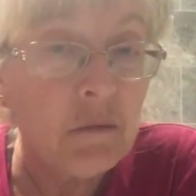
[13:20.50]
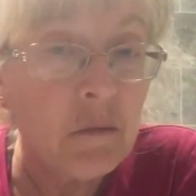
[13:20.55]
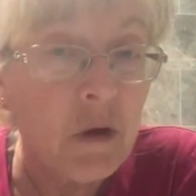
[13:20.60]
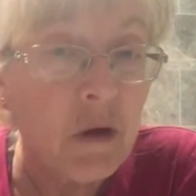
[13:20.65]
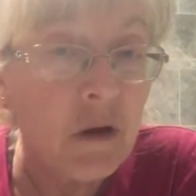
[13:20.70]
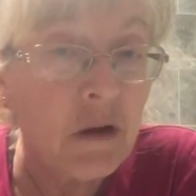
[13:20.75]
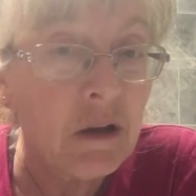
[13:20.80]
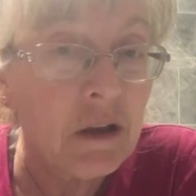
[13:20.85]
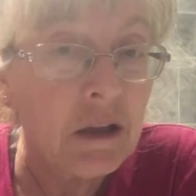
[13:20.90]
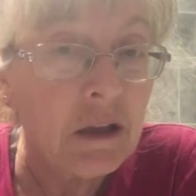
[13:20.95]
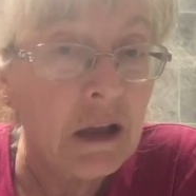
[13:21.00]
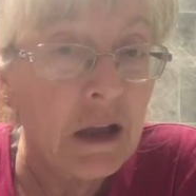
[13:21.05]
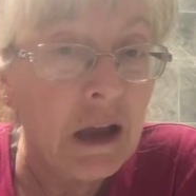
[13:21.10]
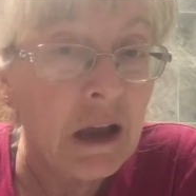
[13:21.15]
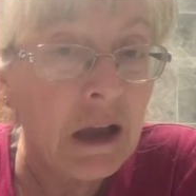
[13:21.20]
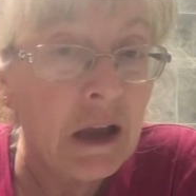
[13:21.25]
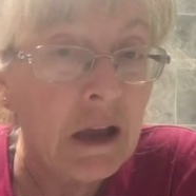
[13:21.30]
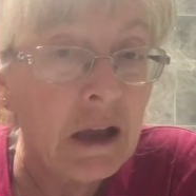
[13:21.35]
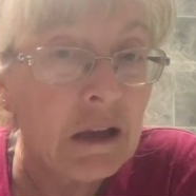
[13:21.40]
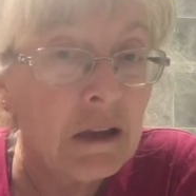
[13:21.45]
my
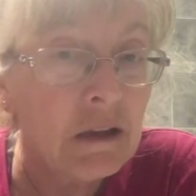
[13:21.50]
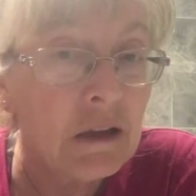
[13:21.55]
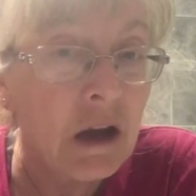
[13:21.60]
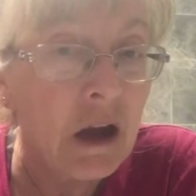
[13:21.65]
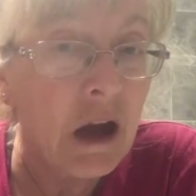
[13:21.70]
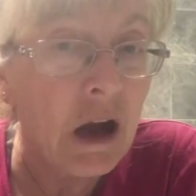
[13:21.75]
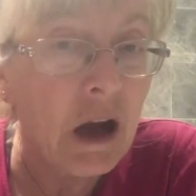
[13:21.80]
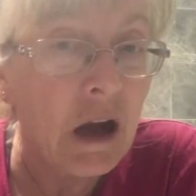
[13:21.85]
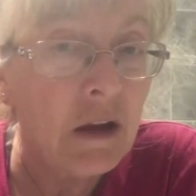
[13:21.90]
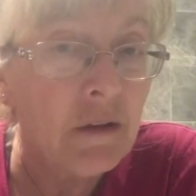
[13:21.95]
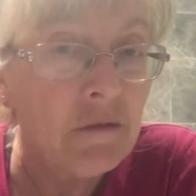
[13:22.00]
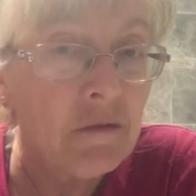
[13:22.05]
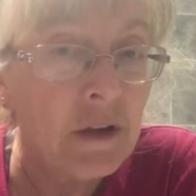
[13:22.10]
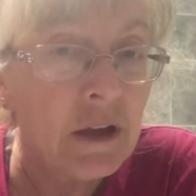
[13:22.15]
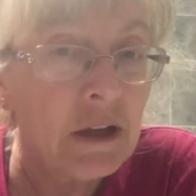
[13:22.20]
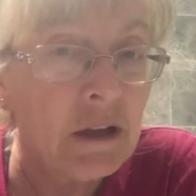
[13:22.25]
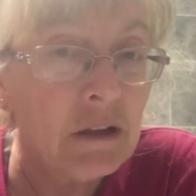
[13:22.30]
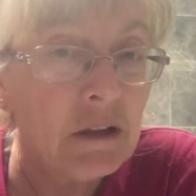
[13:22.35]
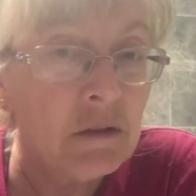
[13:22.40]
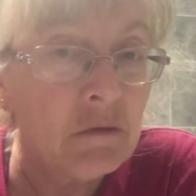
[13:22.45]
head I
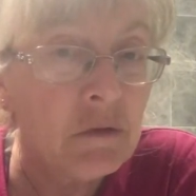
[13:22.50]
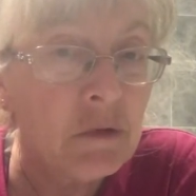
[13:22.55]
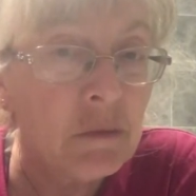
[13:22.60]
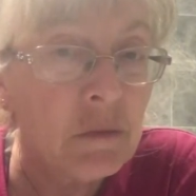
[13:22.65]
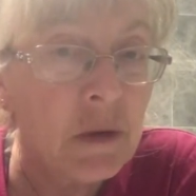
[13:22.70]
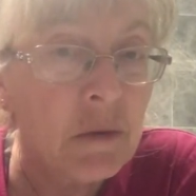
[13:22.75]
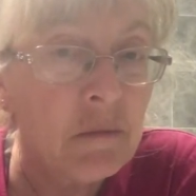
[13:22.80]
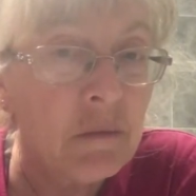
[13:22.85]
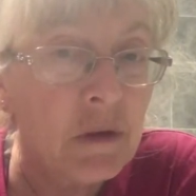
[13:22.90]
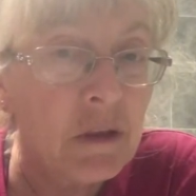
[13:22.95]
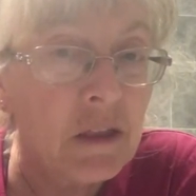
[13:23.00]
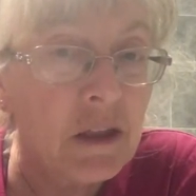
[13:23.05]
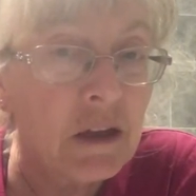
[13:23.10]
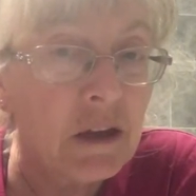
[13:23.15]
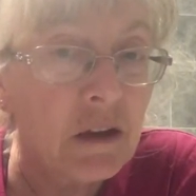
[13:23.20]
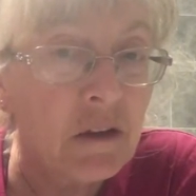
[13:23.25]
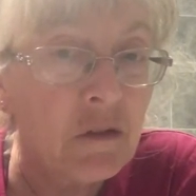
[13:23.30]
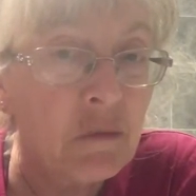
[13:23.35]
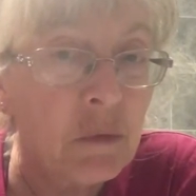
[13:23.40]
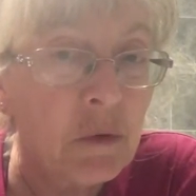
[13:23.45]
vaguely remember that
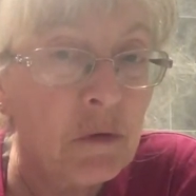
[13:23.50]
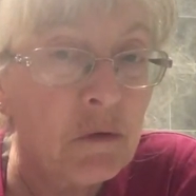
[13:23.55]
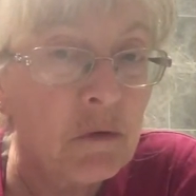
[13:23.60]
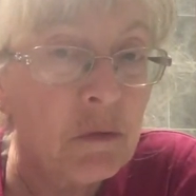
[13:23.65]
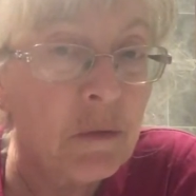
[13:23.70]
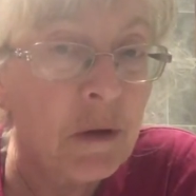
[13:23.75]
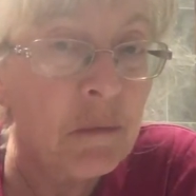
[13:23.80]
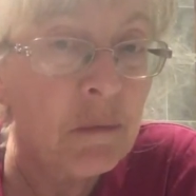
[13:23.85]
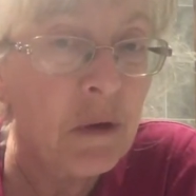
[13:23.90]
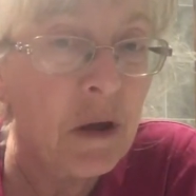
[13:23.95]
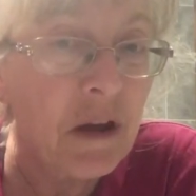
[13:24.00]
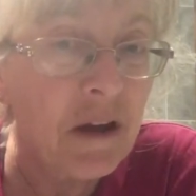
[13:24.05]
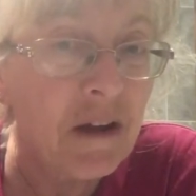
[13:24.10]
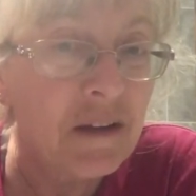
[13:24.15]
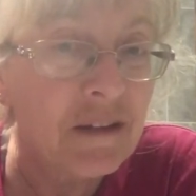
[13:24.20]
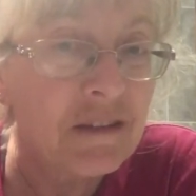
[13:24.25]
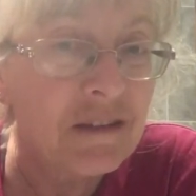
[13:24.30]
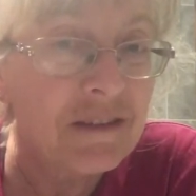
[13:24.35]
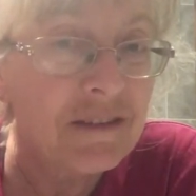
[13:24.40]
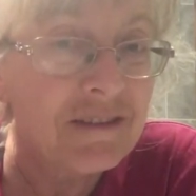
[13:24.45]
I spoke to my
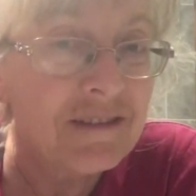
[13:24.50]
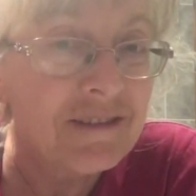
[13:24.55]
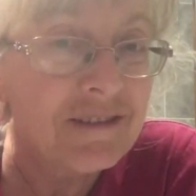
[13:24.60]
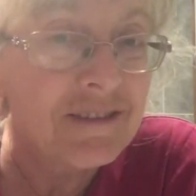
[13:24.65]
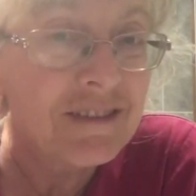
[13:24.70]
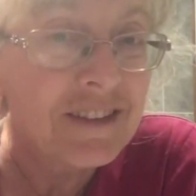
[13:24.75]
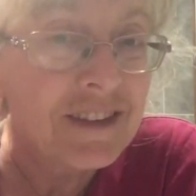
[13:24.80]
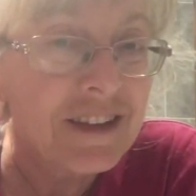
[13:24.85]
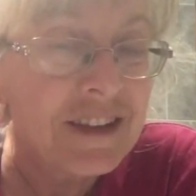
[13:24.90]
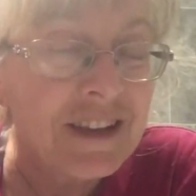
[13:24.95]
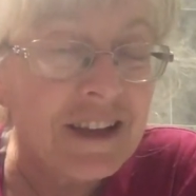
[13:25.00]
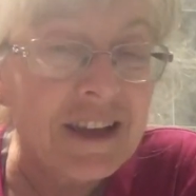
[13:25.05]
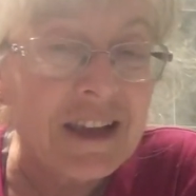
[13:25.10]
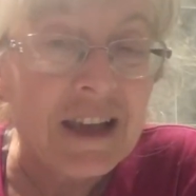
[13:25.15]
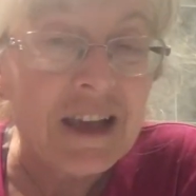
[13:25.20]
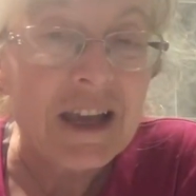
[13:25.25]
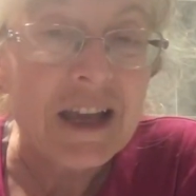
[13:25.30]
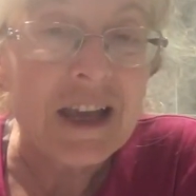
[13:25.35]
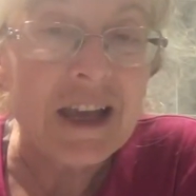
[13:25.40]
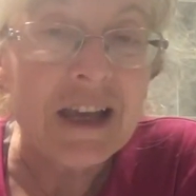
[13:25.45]
bird.
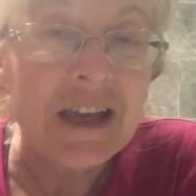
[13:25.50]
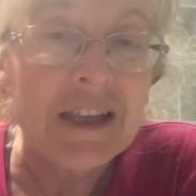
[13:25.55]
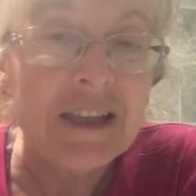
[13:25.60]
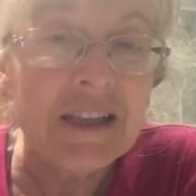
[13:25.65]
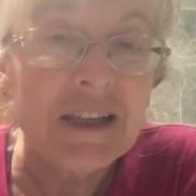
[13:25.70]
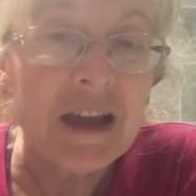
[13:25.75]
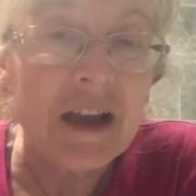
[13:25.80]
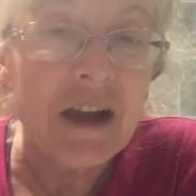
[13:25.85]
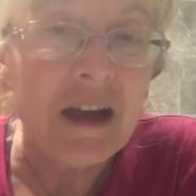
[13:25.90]
And